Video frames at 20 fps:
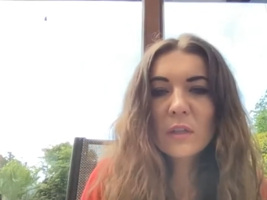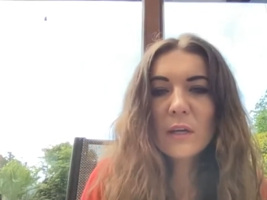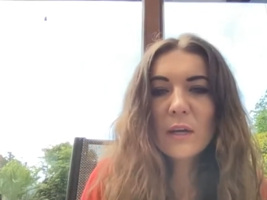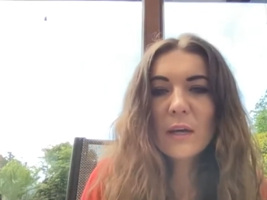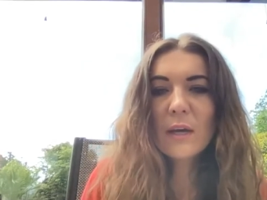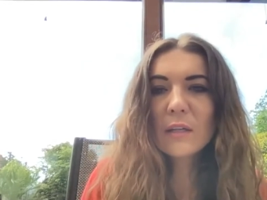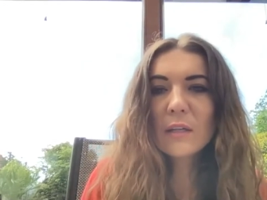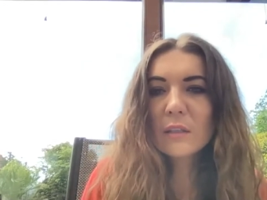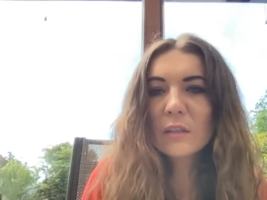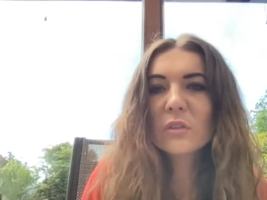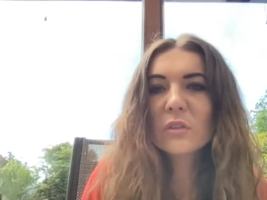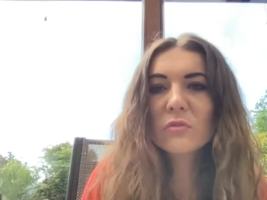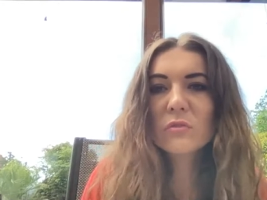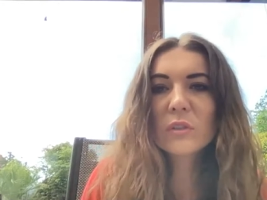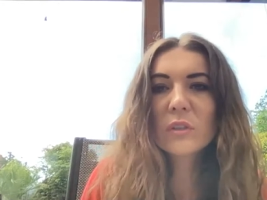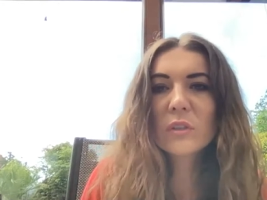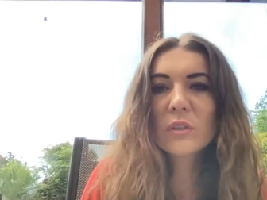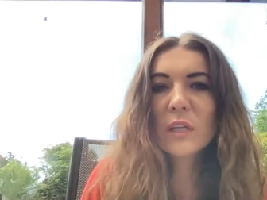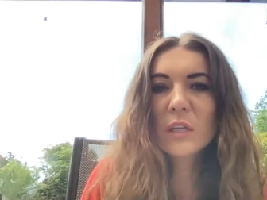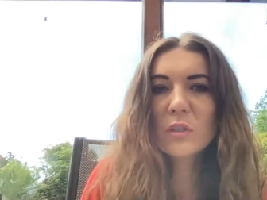yeah and he
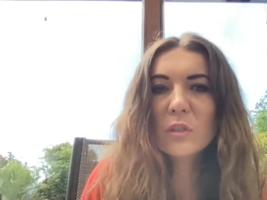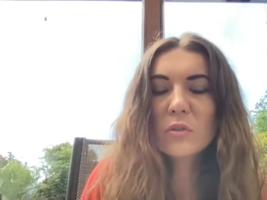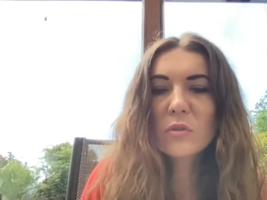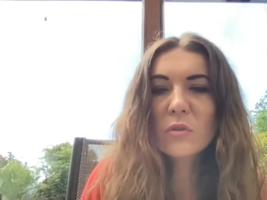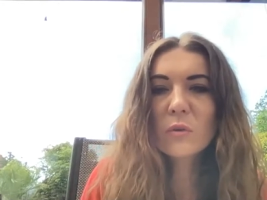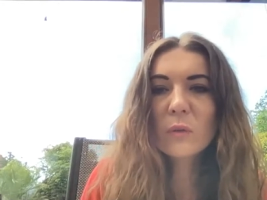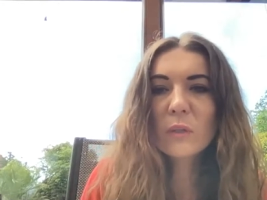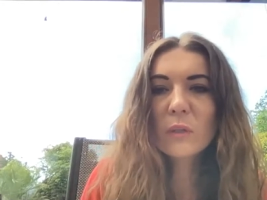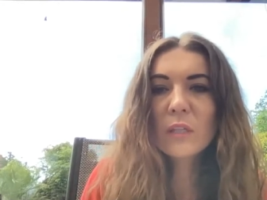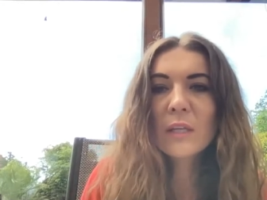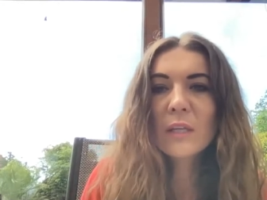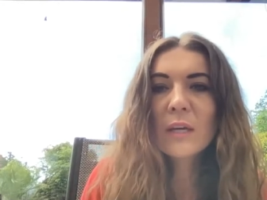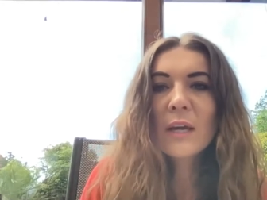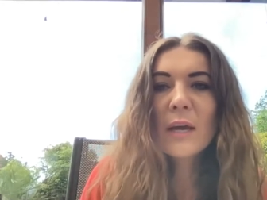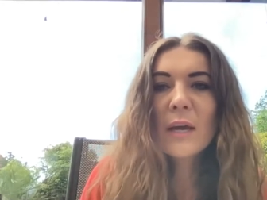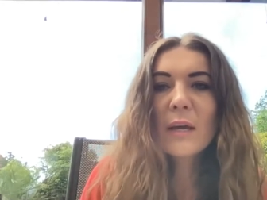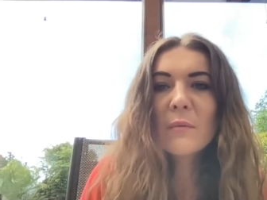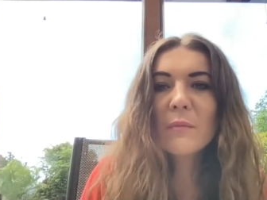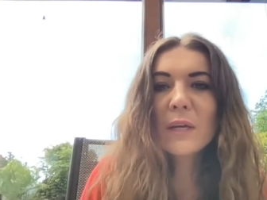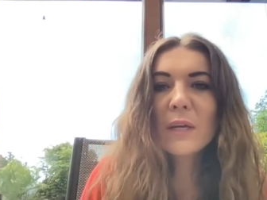really enjoyed it
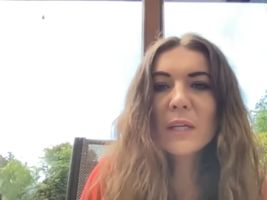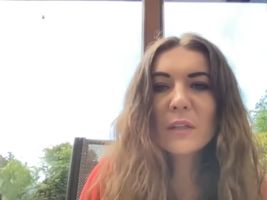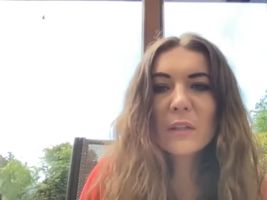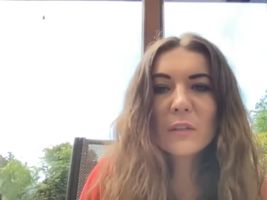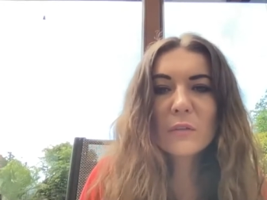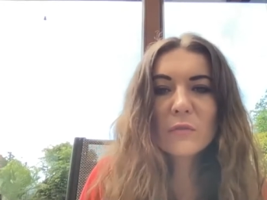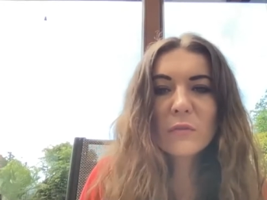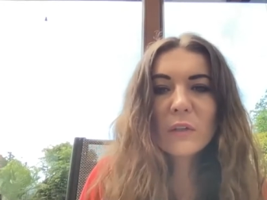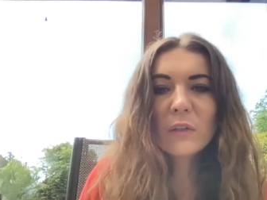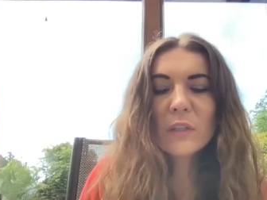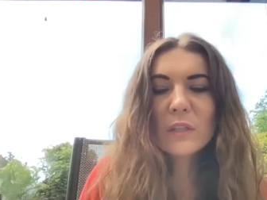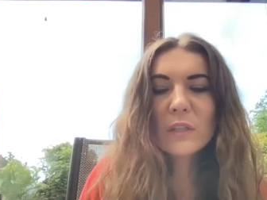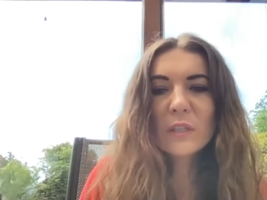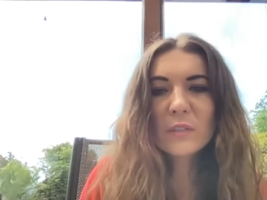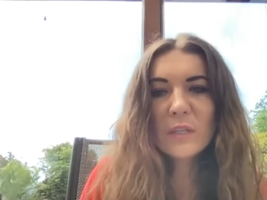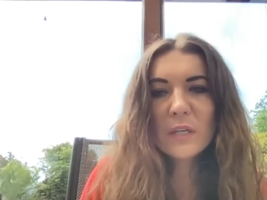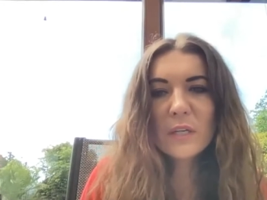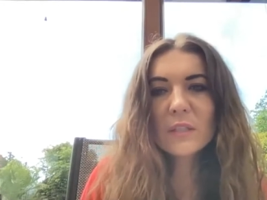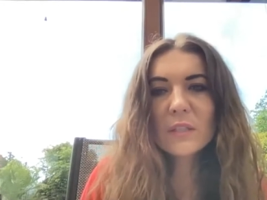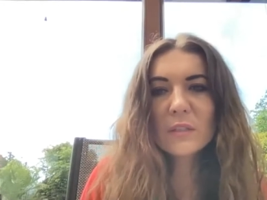and my grandfather
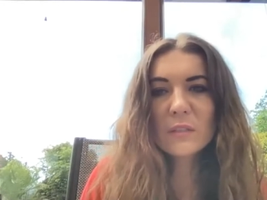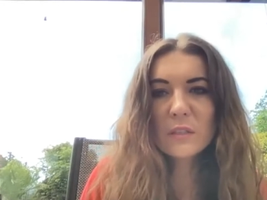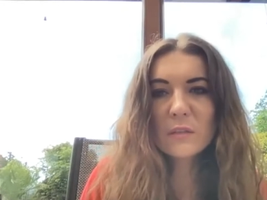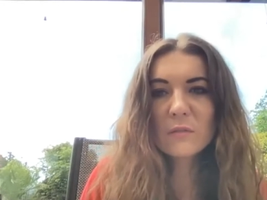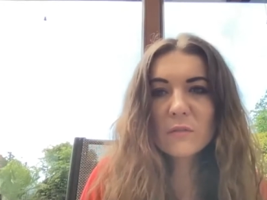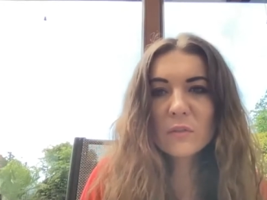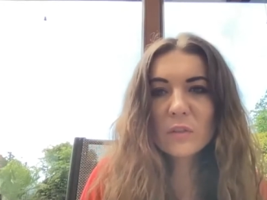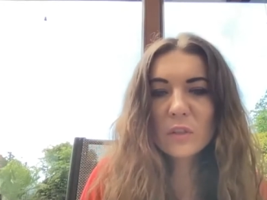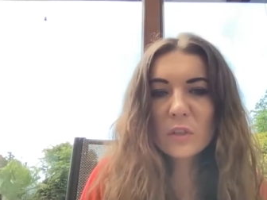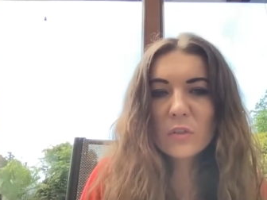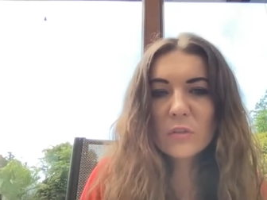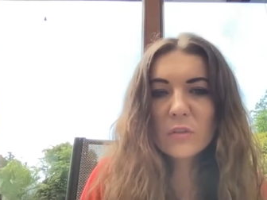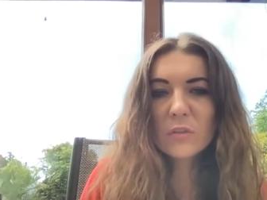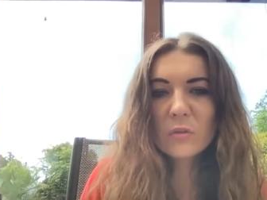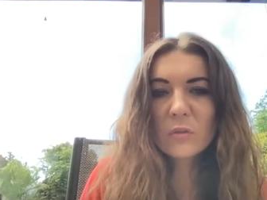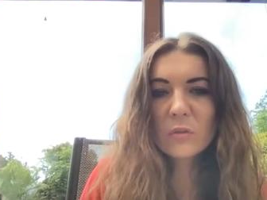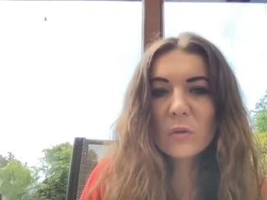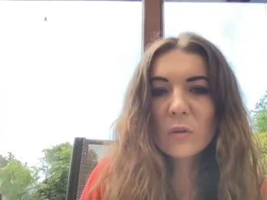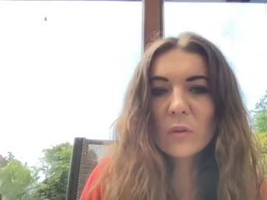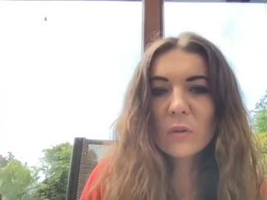is 87 years
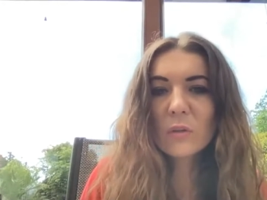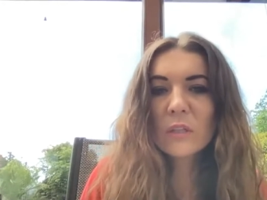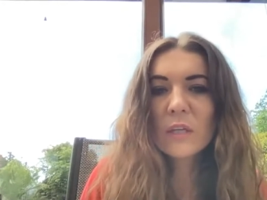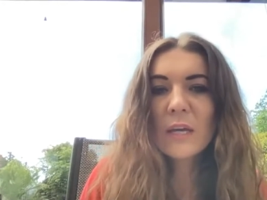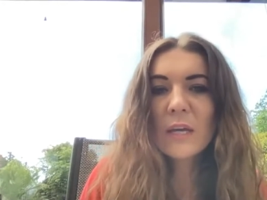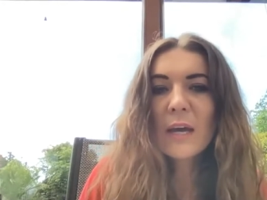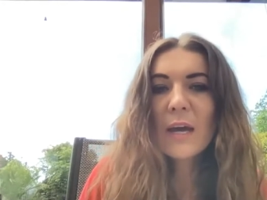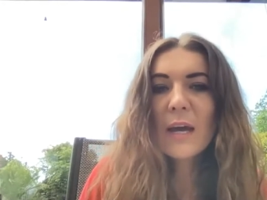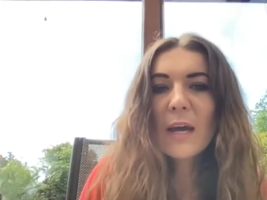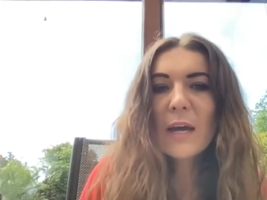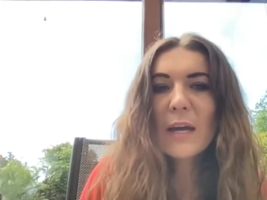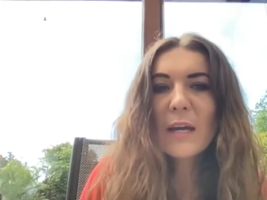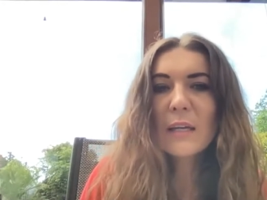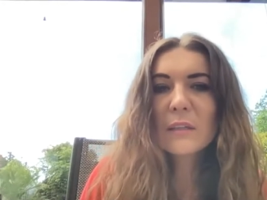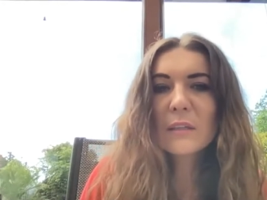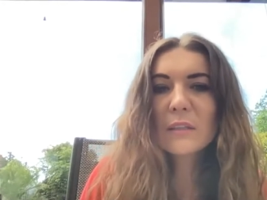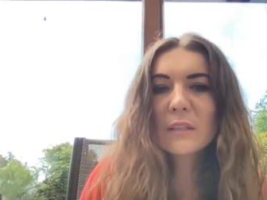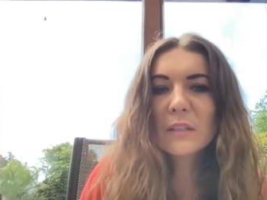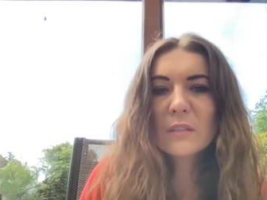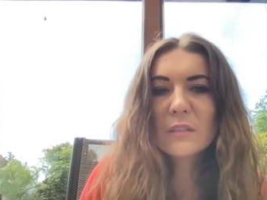old
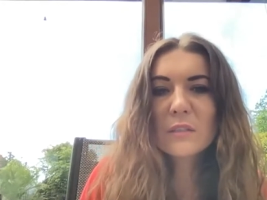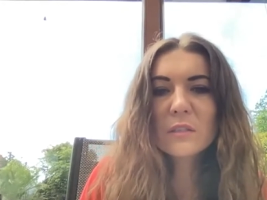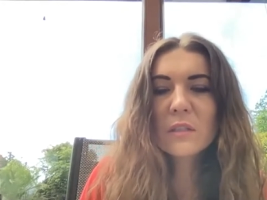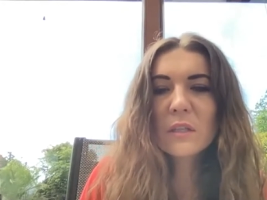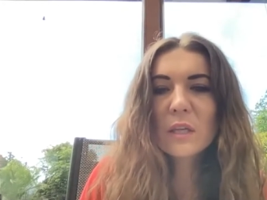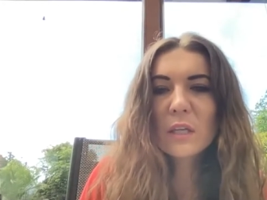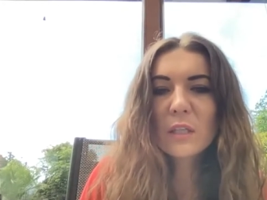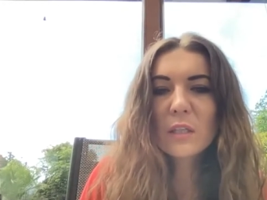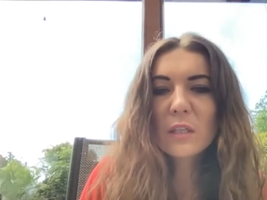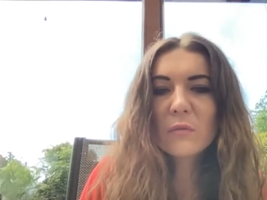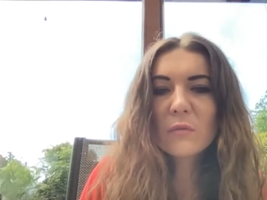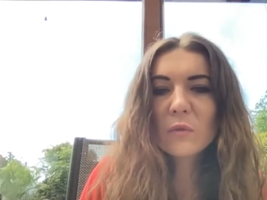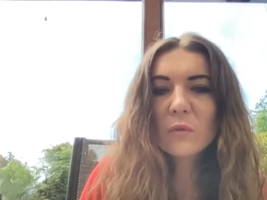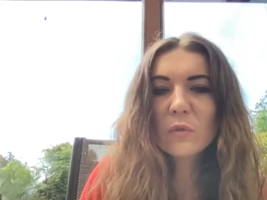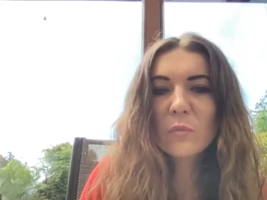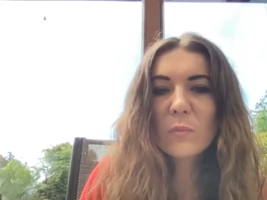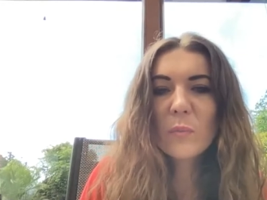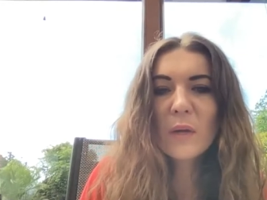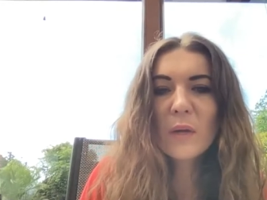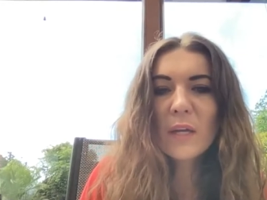and yesterday he
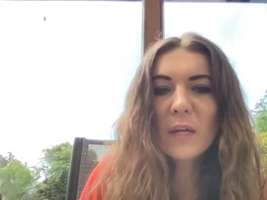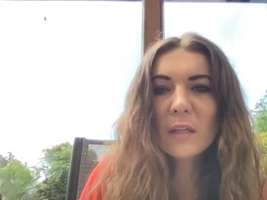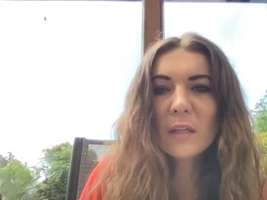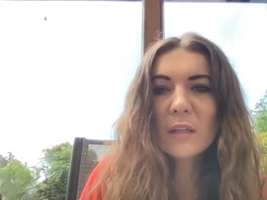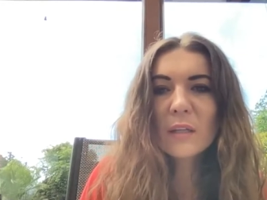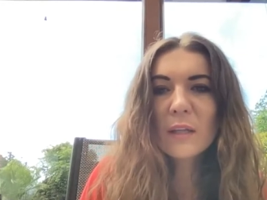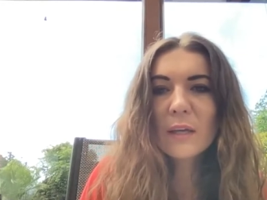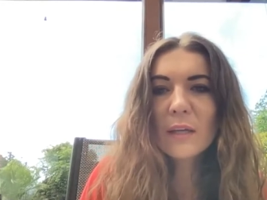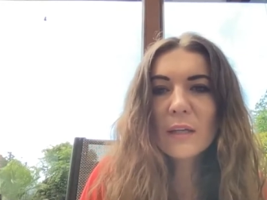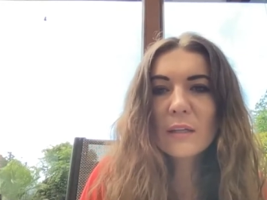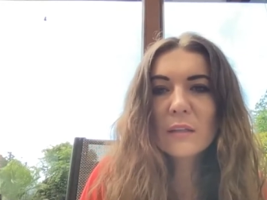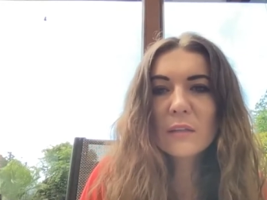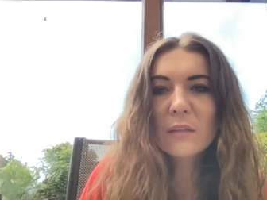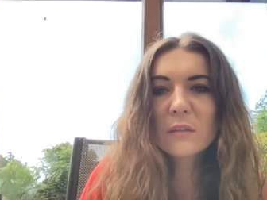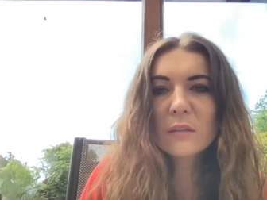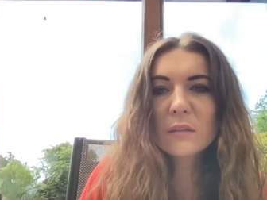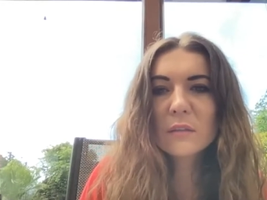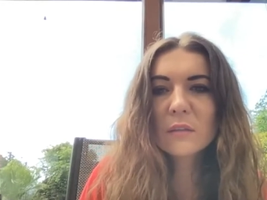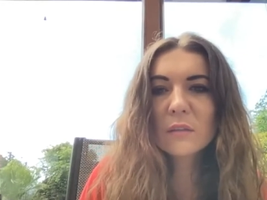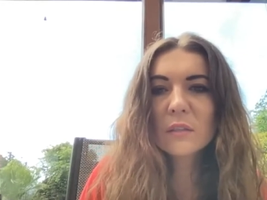was paying like
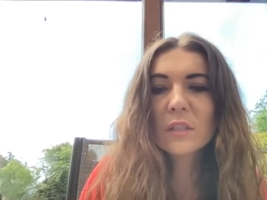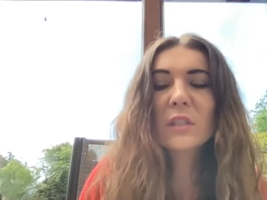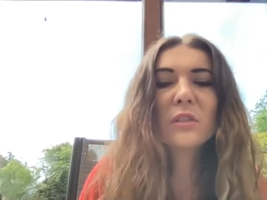uh,